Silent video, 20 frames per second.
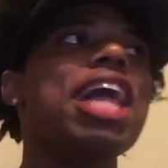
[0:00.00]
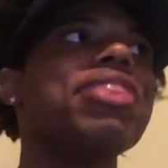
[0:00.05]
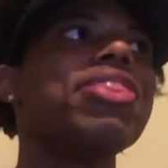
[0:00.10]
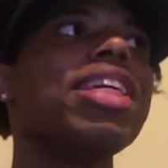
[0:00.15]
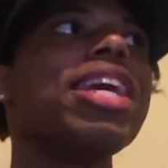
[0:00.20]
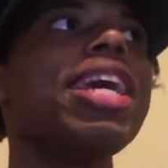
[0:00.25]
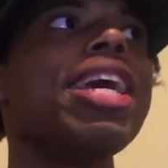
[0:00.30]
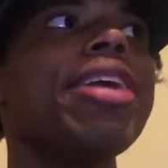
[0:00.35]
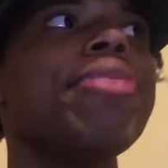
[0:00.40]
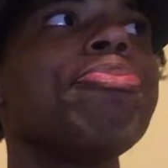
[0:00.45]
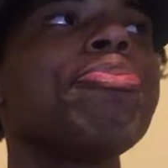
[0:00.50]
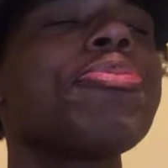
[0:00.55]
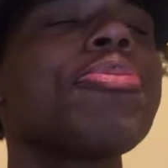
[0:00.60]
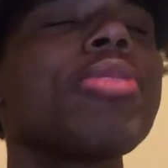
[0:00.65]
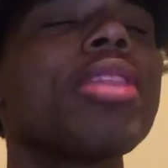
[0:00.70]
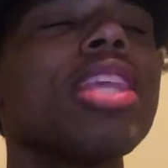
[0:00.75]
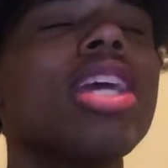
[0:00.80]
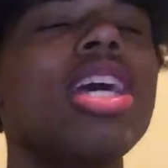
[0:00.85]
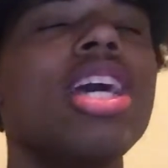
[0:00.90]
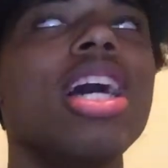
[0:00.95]
then
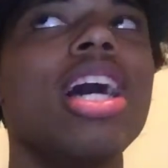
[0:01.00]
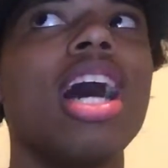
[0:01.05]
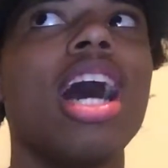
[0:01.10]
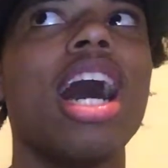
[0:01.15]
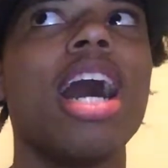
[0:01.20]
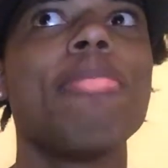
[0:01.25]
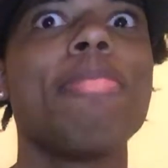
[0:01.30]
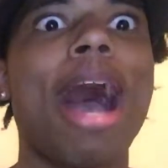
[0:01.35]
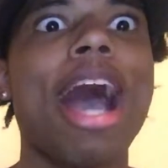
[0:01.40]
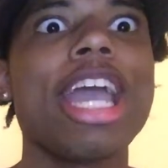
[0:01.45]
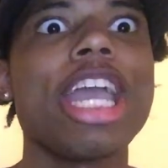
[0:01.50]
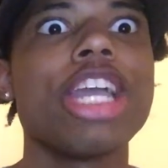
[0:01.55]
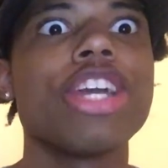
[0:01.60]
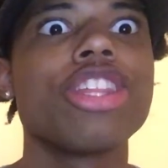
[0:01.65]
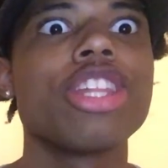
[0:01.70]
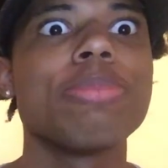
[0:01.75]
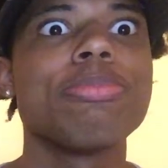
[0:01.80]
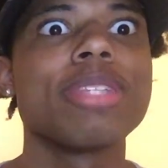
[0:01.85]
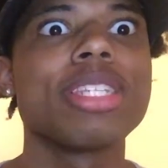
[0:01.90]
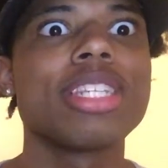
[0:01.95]
I hear
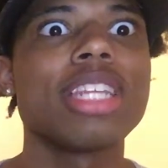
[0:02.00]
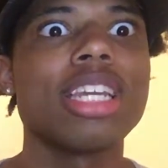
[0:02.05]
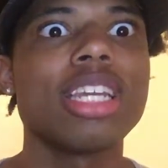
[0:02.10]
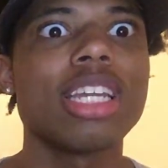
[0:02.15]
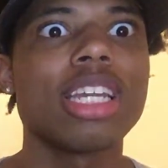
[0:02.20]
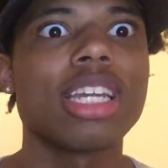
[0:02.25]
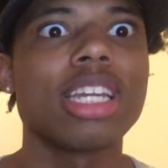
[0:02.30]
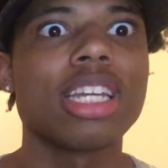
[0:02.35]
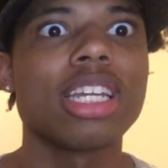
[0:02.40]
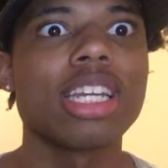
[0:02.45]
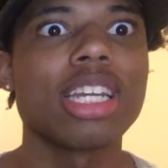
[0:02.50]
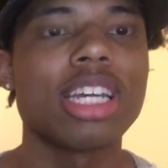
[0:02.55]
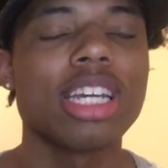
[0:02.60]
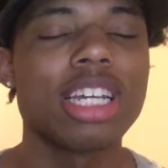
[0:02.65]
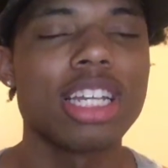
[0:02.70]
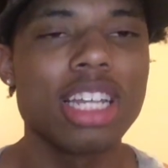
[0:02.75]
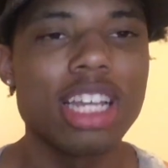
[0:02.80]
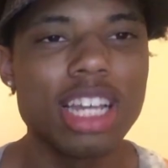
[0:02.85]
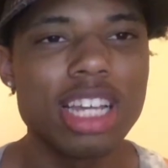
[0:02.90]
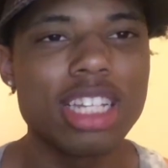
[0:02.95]
them singing.
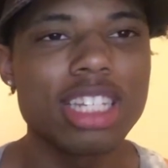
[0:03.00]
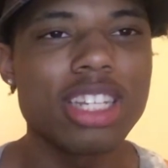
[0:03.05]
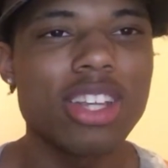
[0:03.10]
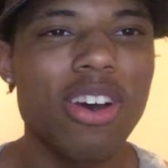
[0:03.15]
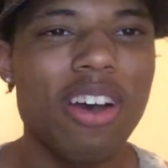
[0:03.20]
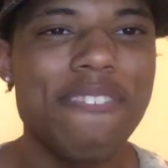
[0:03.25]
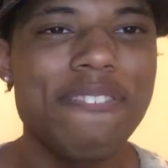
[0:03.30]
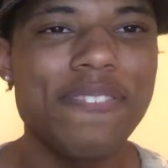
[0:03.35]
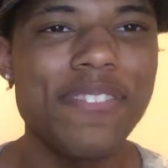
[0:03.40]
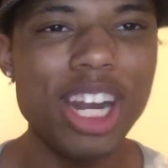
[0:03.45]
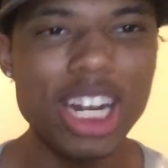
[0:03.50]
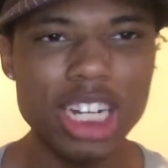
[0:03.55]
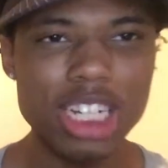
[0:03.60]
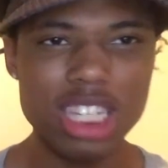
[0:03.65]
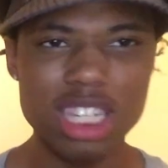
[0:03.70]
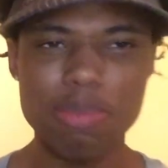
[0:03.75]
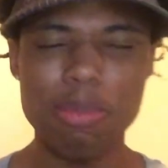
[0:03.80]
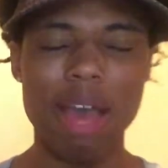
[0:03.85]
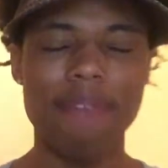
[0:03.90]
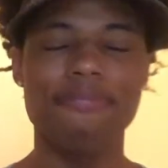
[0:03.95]
So at
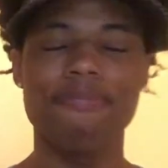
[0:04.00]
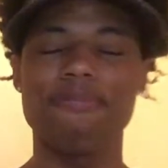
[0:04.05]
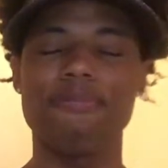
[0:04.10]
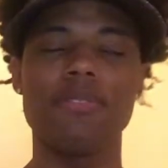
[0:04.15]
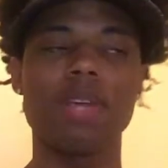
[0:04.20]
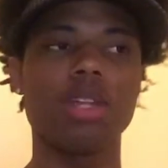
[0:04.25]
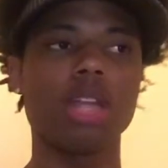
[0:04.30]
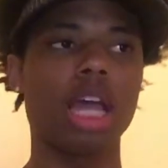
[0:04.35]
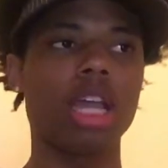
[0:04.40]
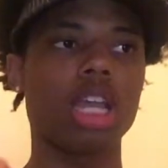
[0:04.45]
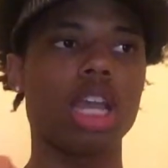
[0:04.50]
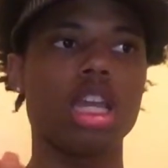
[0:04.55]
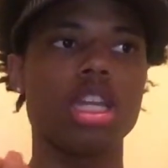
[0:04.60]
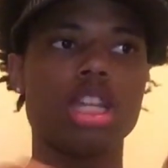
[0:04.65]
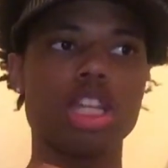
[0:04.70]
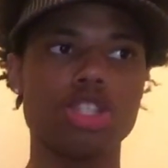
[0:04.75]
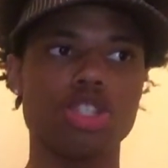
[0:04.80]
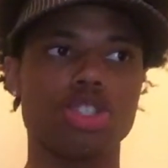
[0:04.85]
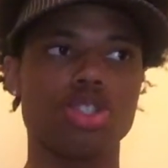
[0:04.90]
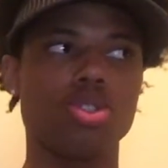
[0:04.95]
first, my like
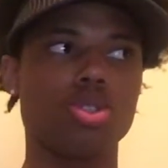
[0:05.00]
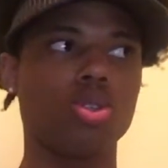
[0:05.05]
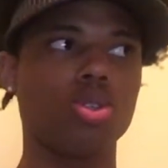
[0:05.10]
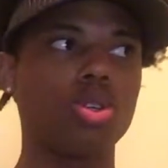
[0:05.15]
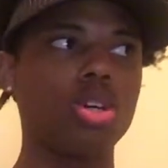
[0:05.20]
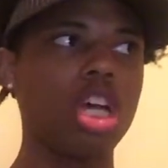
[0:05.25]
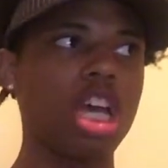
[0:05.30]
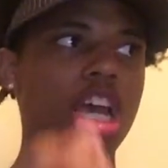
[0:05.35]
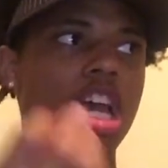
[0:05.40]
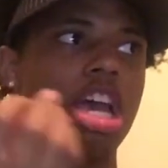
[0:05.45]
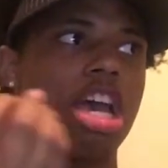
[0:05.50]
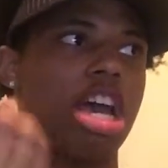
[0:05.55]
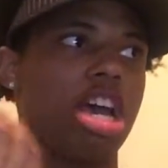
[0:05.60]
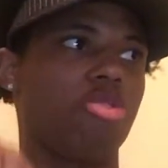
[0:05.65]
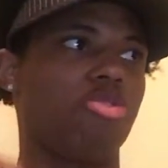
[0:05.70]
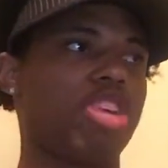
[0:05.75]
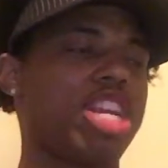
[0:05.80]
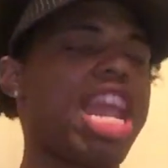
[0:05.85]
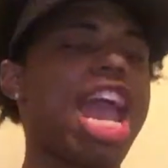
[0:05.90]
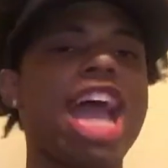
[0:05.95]
initial
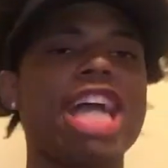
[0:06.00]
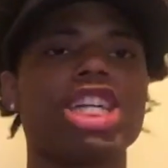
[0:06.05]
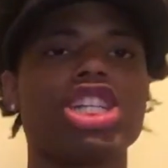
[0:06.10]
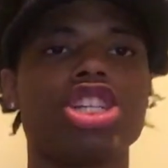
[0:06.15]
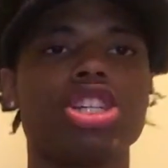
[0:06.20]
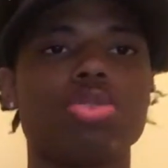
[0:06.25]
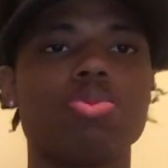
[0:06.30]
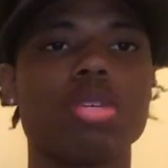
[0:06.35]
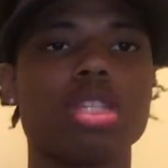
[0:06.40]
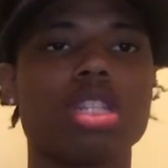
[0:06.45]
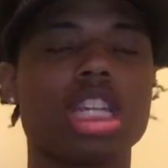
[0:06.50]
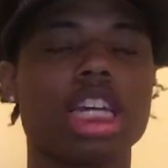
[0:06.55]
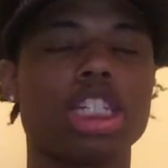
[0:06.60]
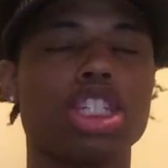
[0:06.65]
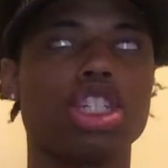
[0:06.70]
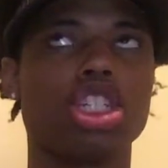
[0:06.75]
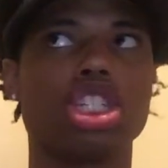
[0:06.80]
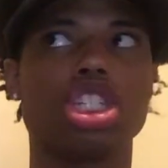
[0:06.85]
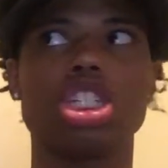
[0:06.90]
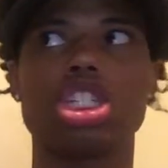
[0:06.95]
reaction was like,
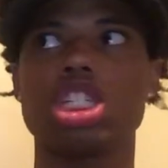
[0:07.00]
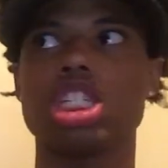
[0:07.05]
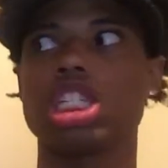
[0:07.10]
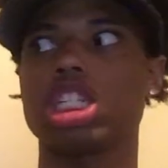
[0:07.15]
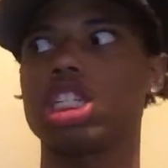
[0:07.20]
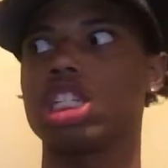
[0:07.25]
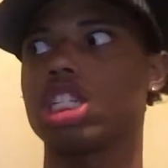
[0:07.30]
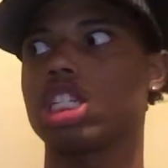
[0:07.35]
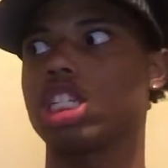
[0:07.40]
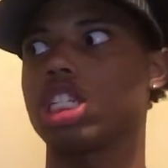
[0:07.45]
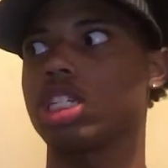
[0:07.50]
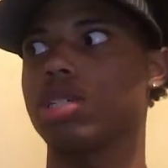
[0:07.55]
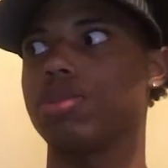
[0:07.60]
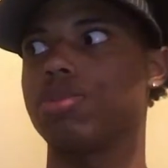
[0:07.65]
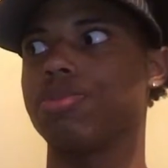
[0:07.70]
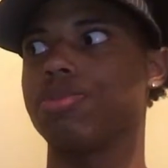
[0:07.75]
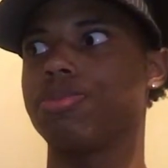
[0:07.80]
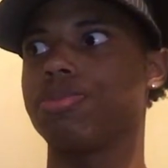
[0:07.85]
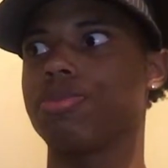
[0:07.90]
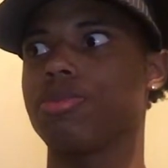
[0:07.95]
shut up.